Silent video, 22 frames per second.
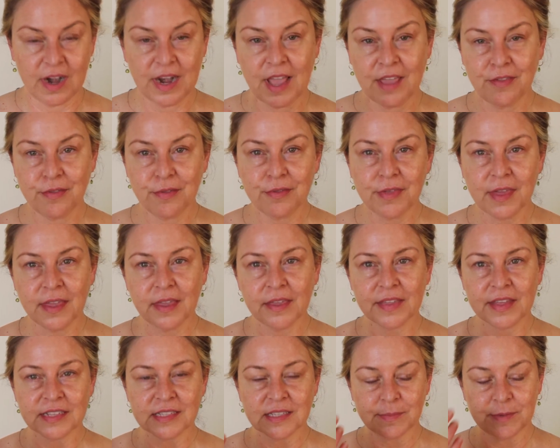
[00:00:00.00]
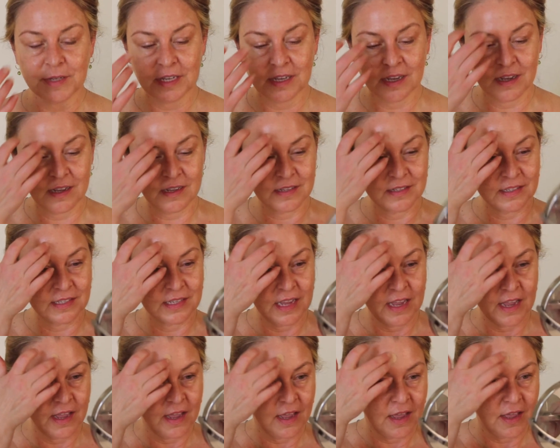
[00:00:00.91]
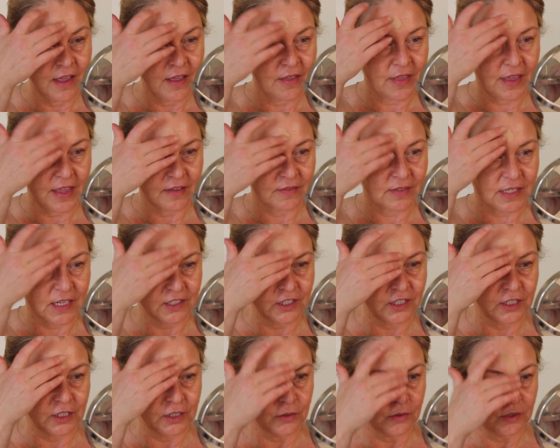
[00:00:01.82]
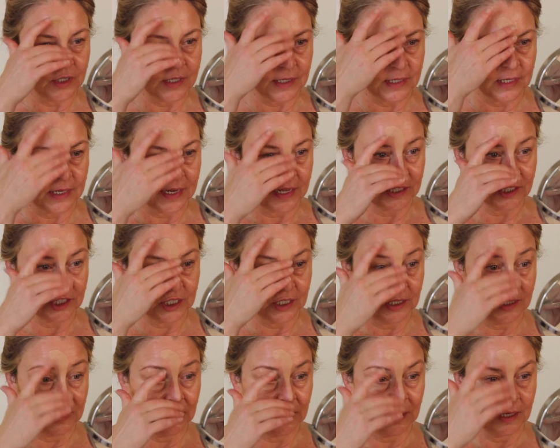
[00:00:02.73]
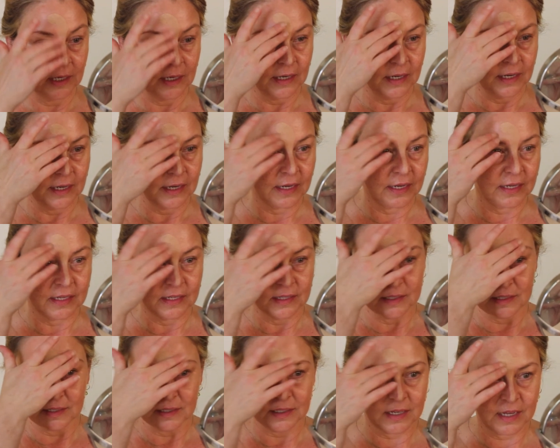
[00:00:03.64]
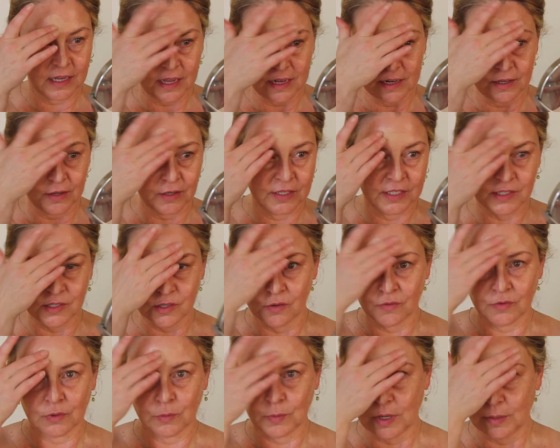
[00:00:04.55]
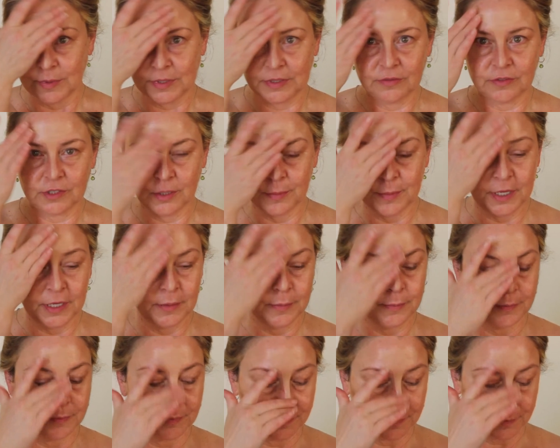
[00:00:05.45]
And I think that's because they have such a huge selection. It kind of is overwhelming to me.